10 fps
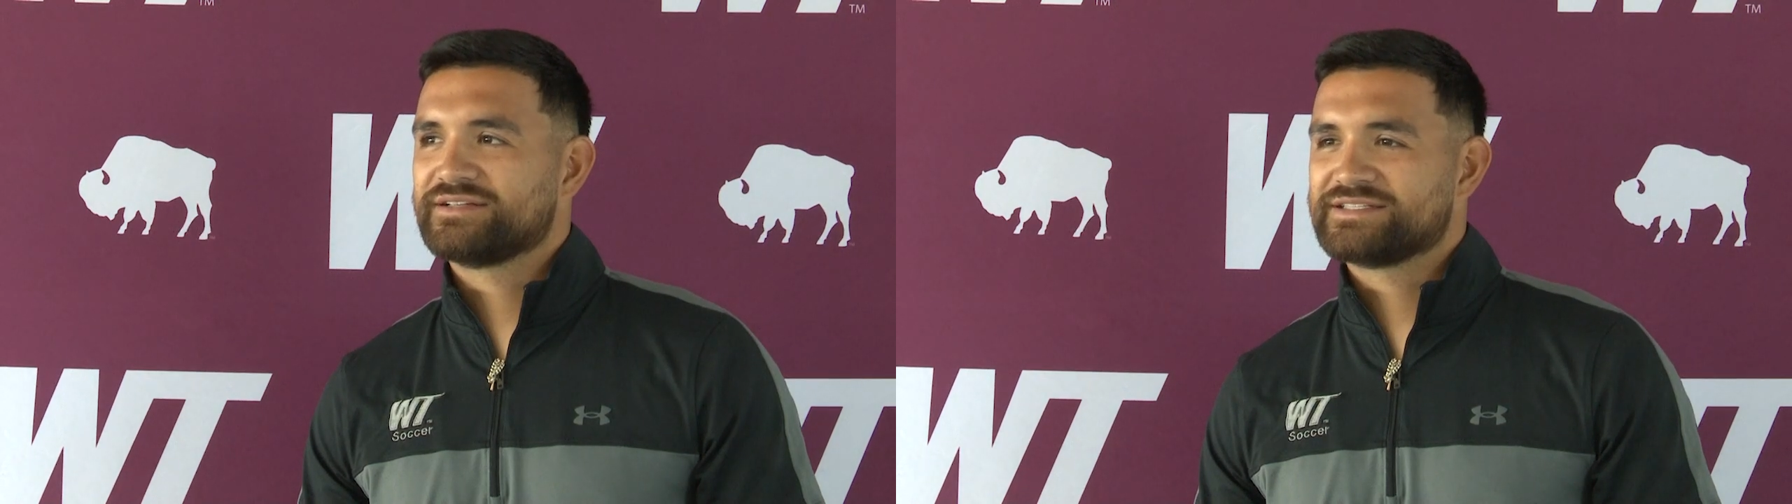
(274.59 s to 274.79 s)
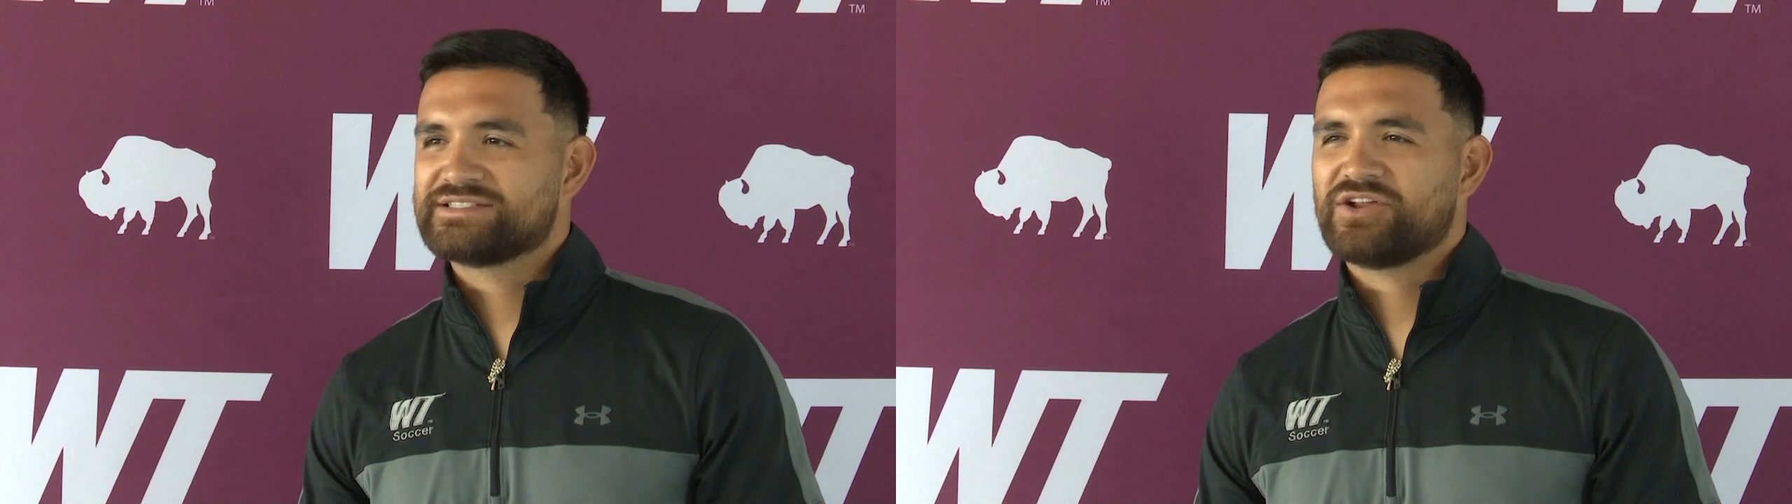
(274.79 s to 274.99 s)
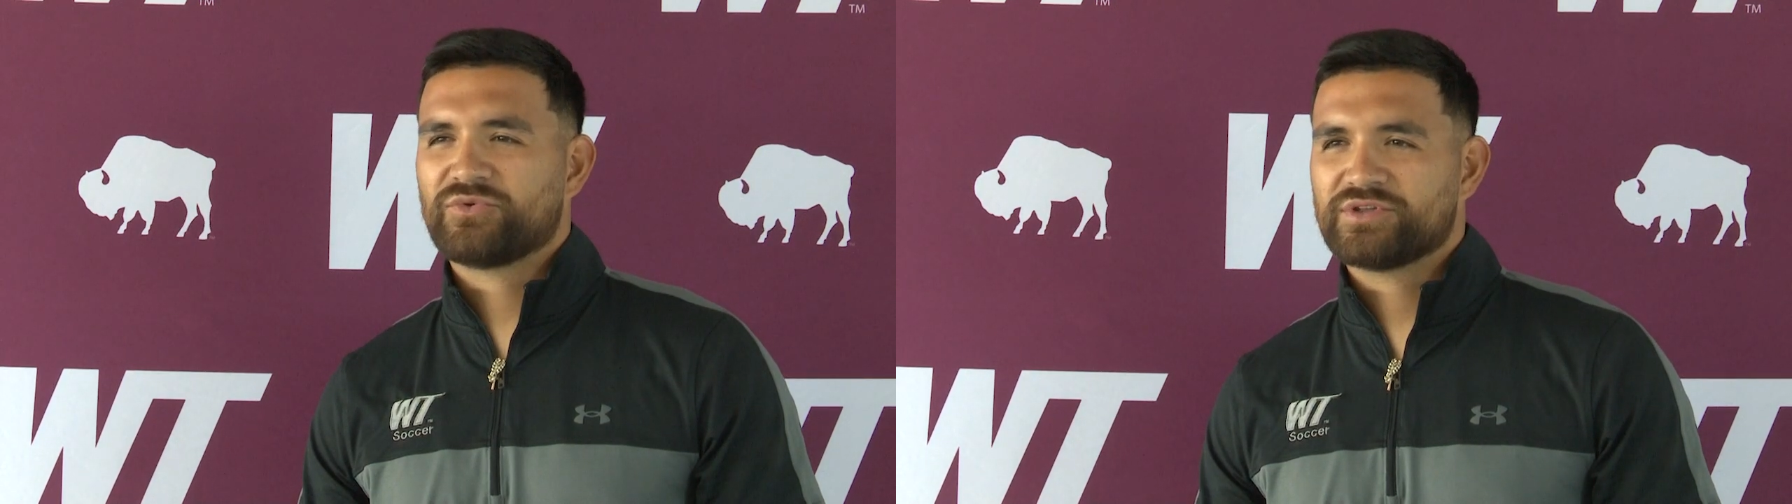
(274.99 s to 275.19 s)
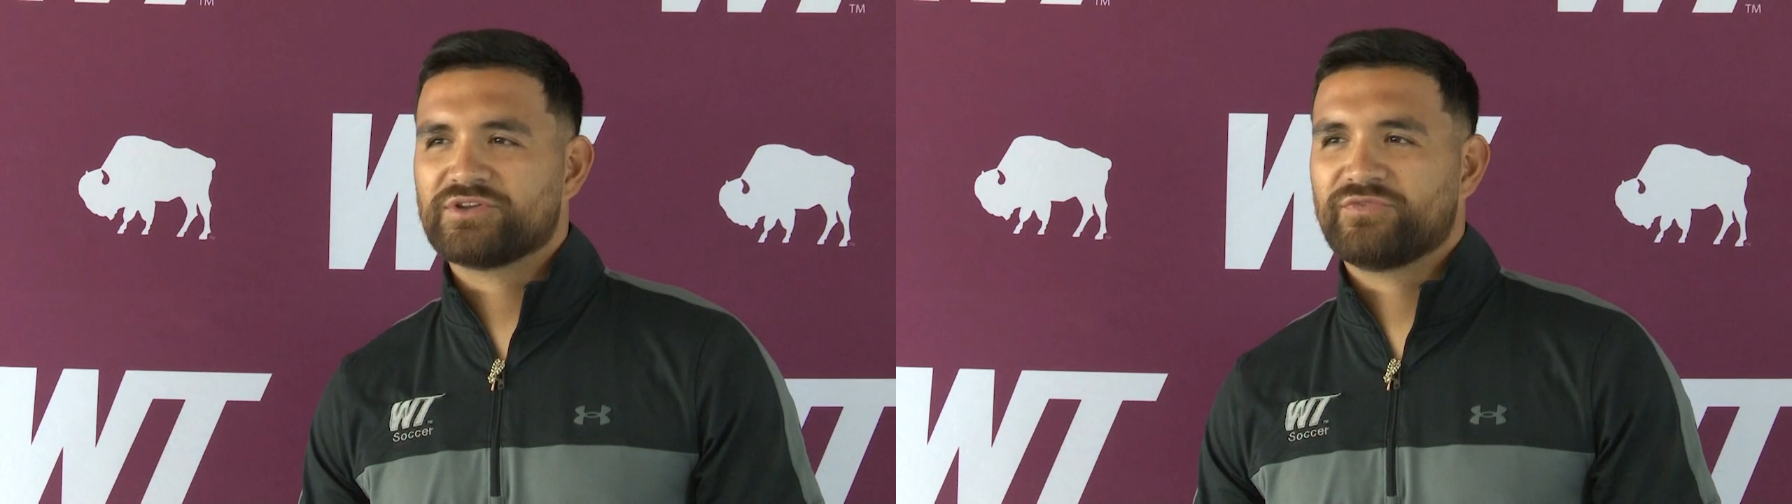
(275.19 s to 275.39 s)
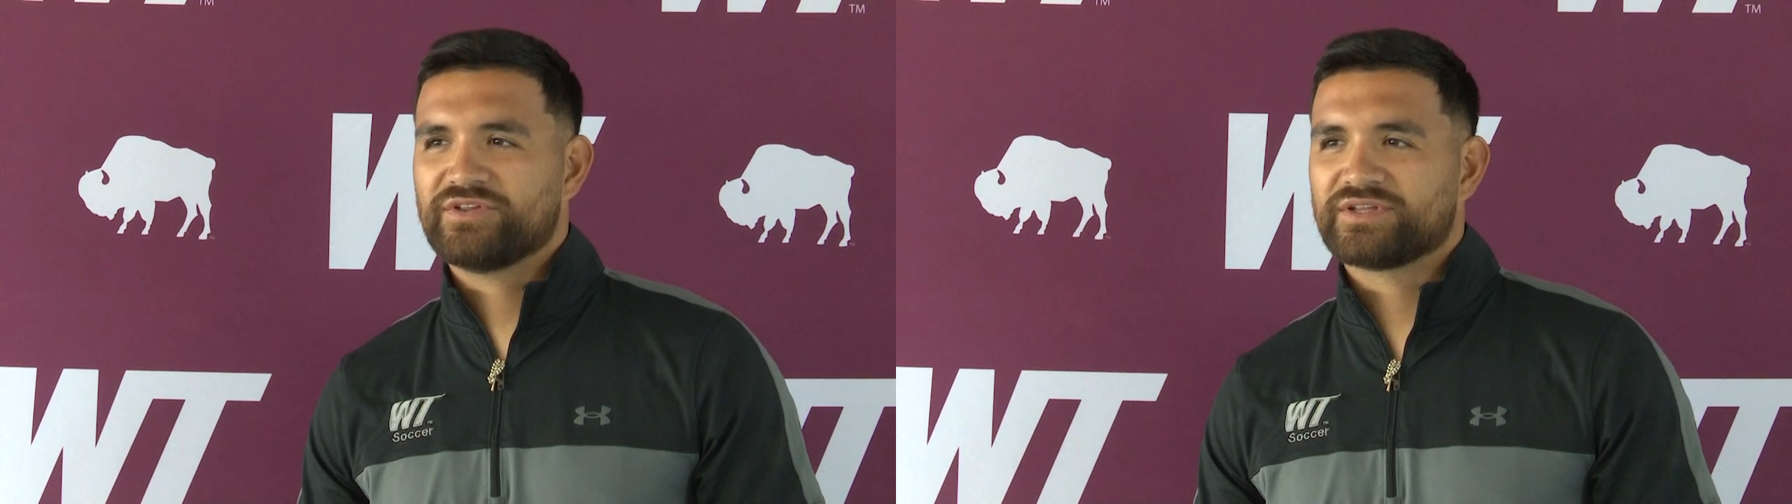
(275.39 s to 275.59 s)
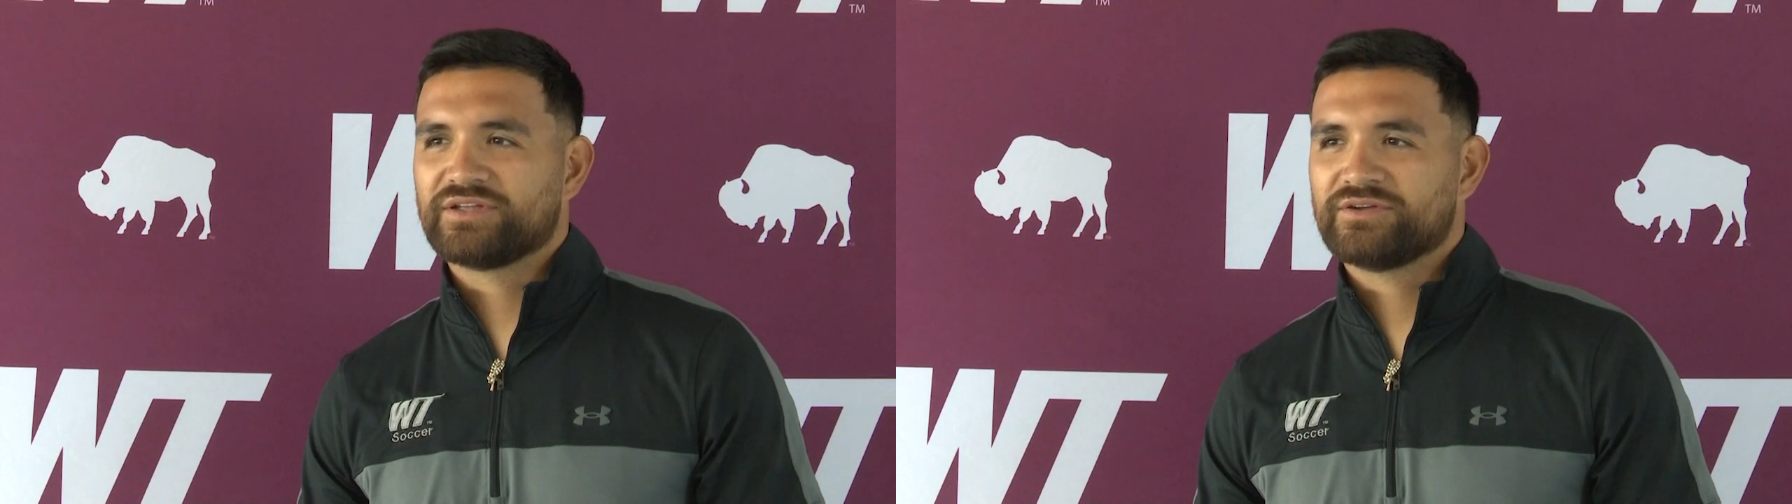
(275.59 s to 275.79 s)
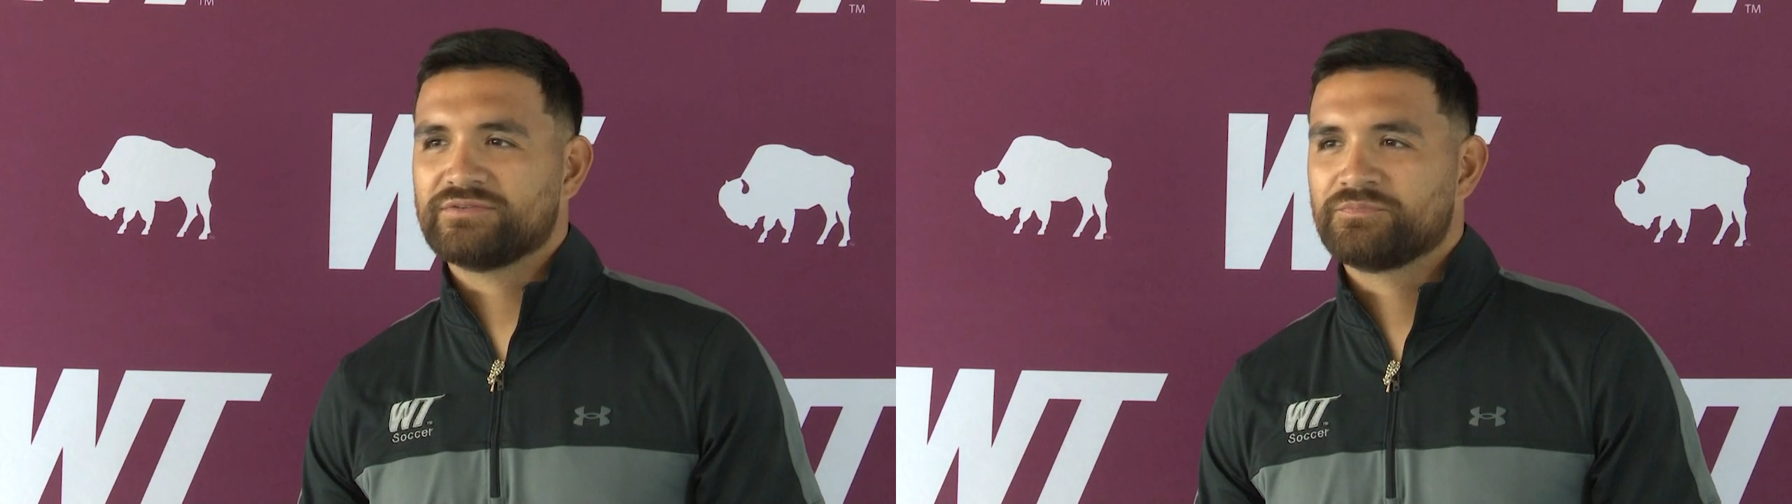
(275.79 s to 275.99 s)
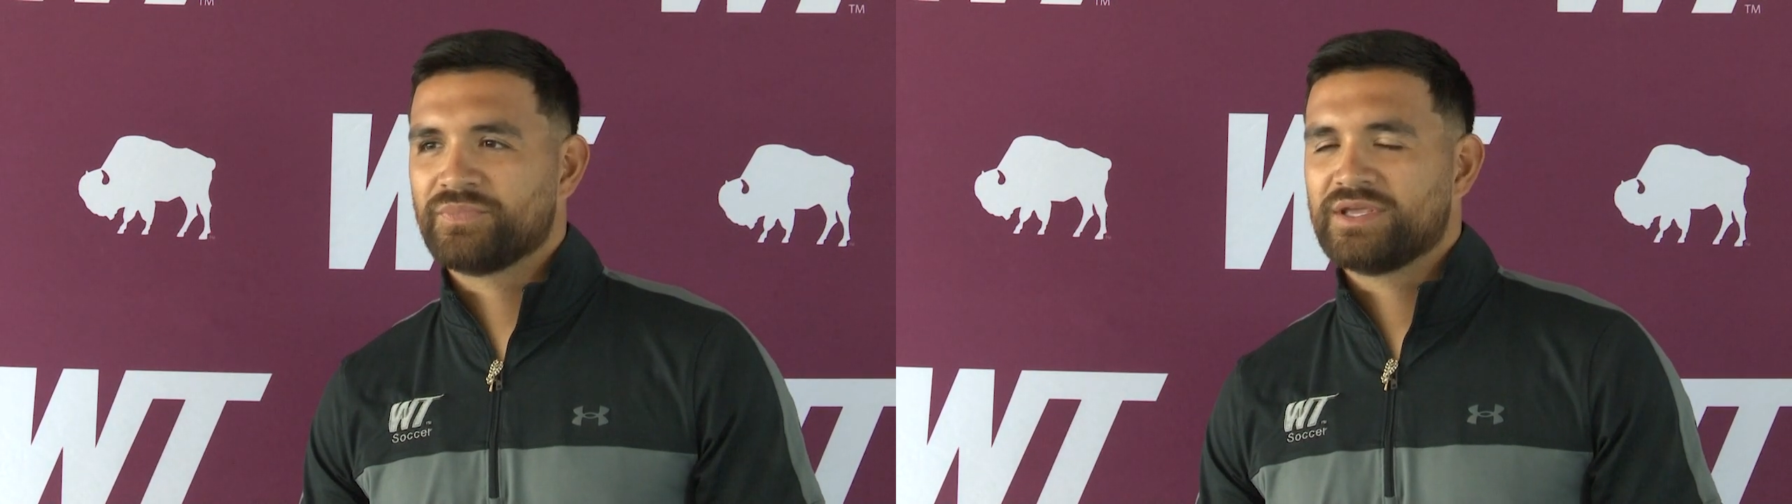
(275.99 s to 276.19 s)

this is not a really good feeling you know.